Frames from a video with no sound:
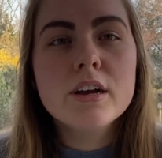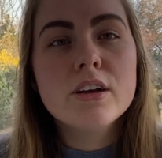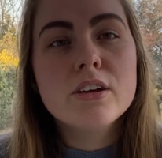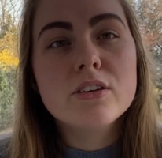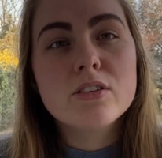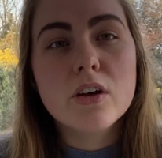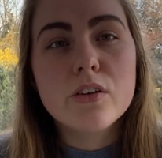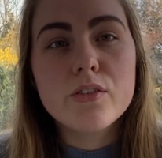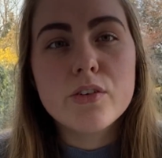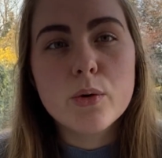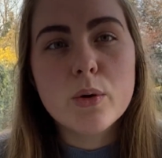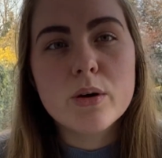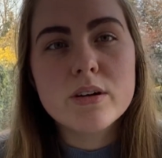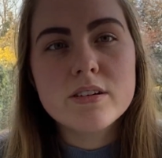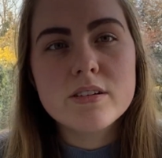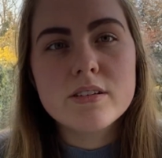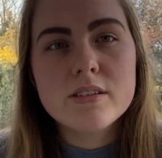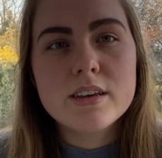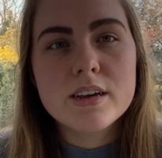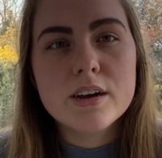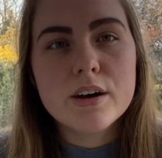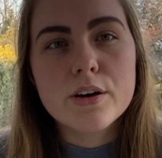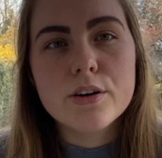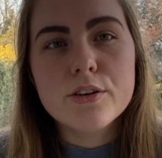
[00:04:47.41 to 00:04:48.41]
So if you want to
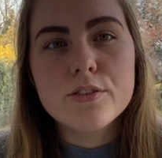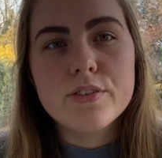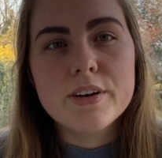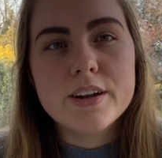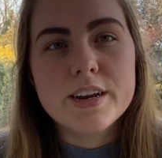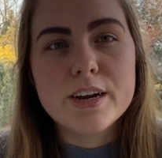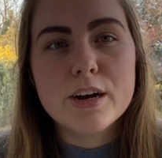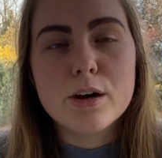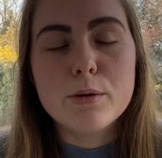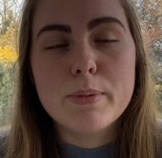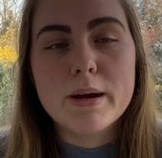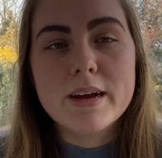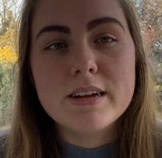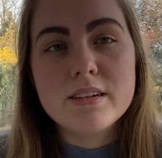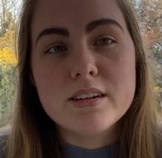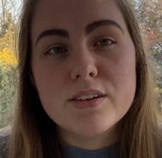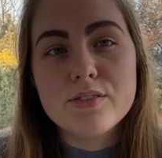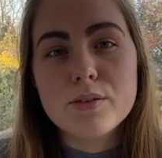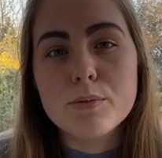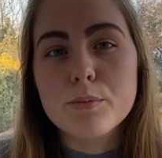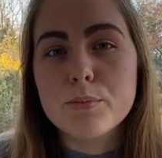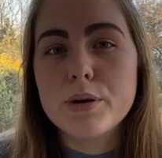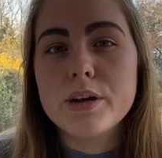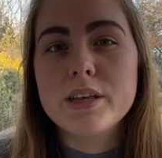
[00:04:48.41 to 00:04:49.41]
see a whole video about
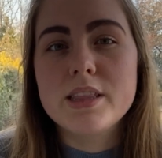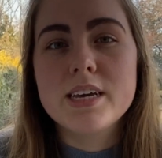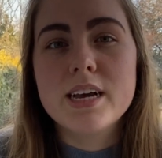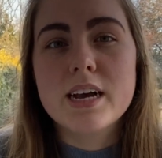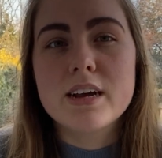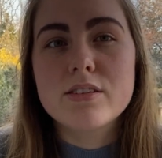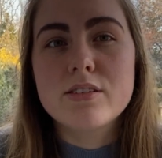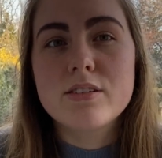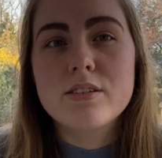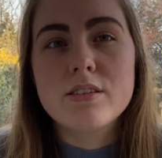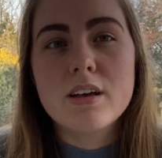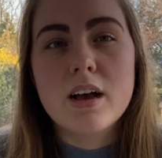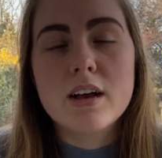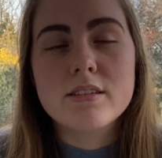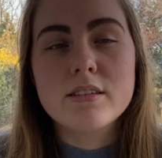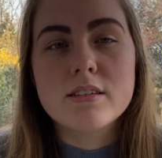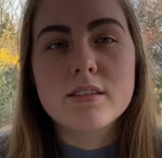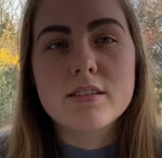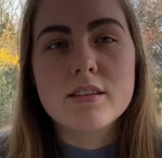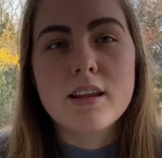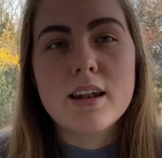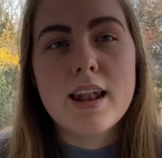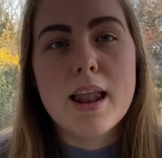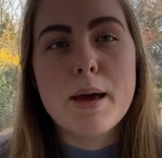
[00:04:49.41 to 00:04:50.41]
different breathing
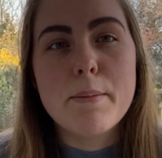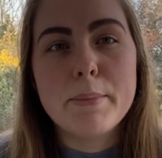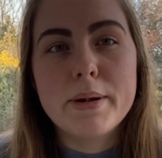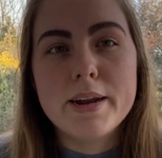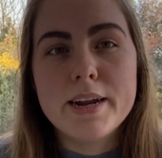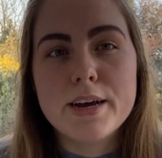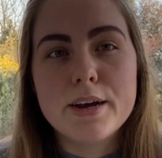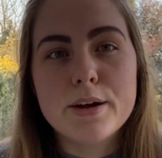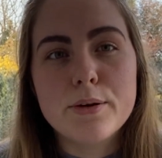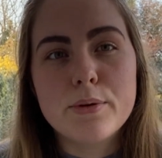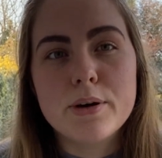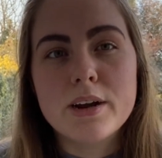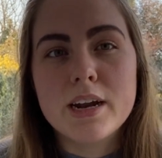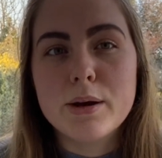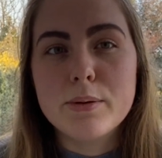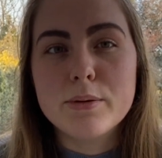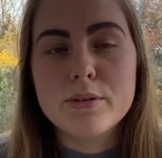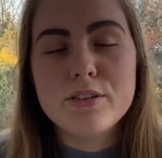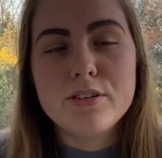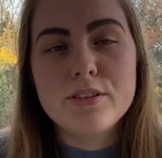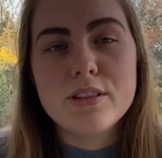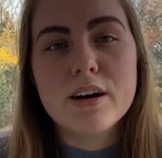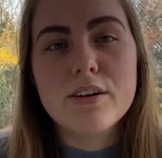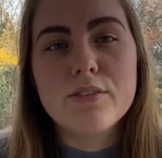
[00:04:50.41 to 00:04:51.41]
exercises, let me know and I will
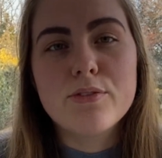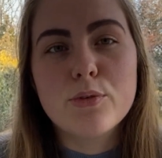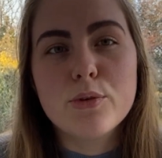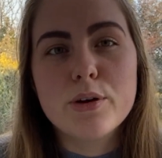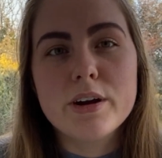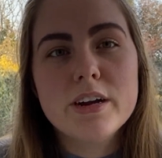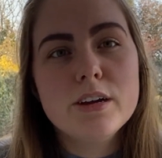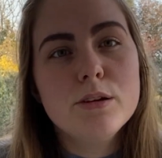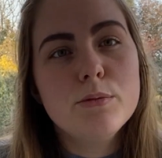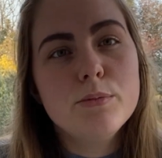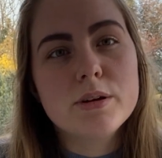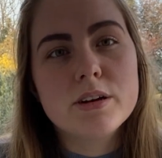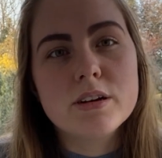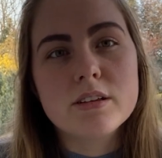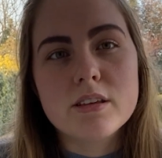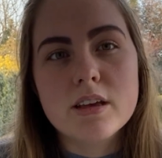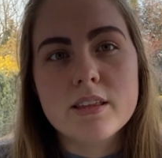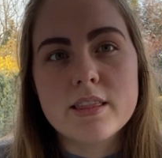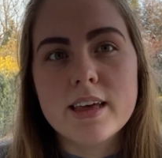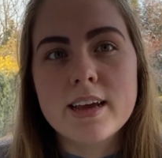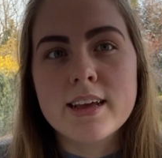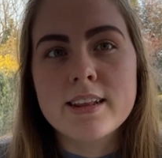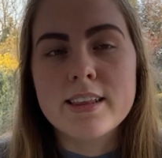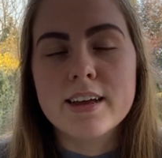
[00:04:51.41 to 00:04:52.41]
do that for you, because I
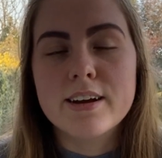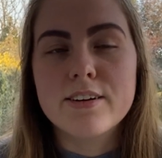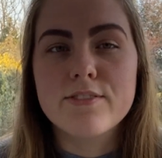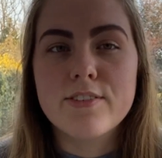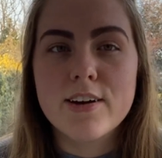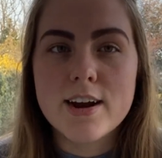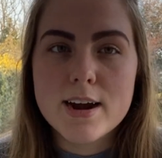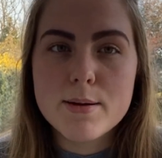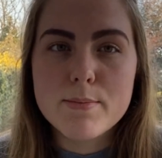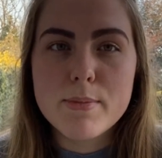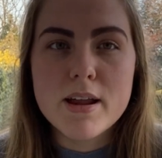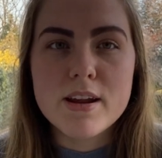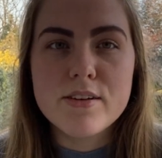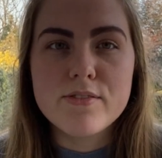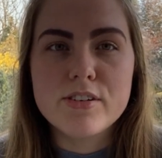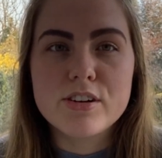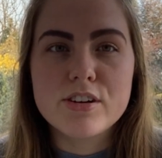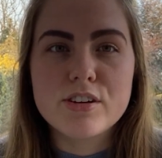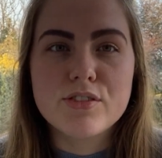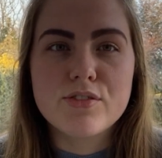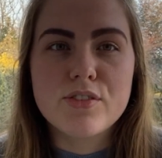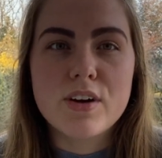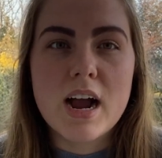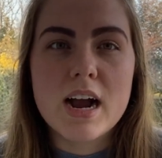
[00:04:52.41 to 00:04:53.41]
think they're very
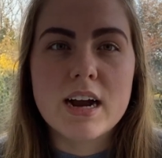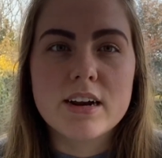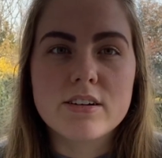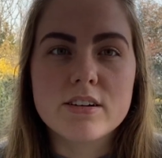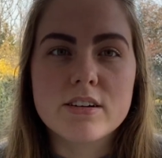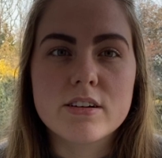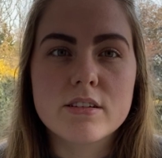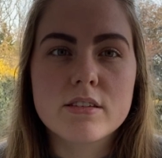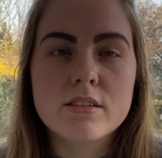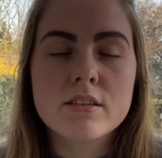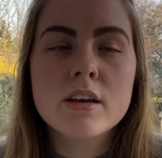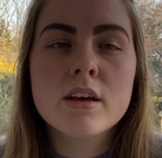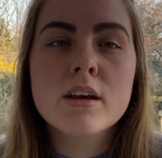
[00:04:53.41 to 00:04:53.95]
beneficial for actors,